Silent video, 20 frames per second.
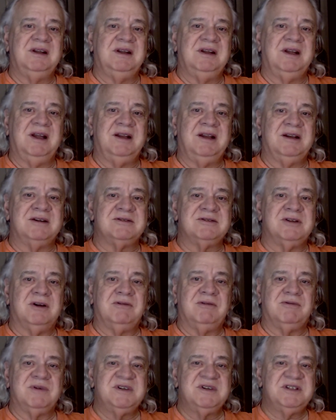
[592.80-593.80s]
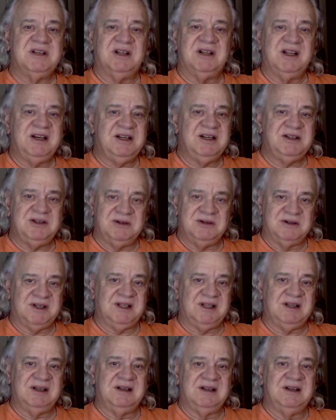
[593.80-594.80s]
and there's no fragility to it.
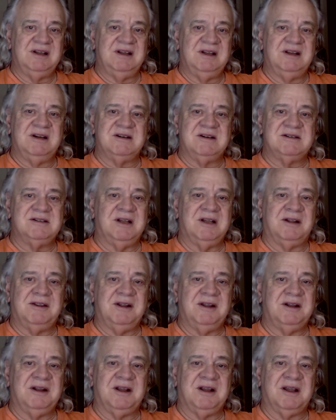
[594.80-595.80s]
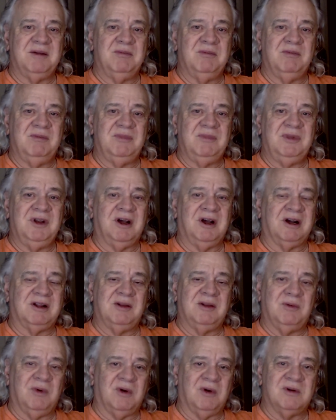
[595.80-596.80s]
There's nothing that can knock
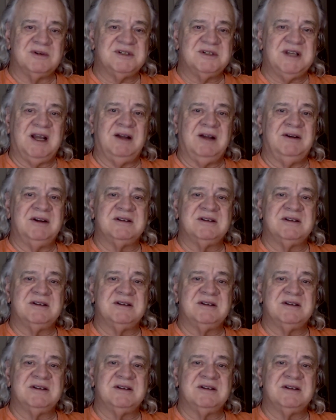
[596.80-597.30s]
the walls down.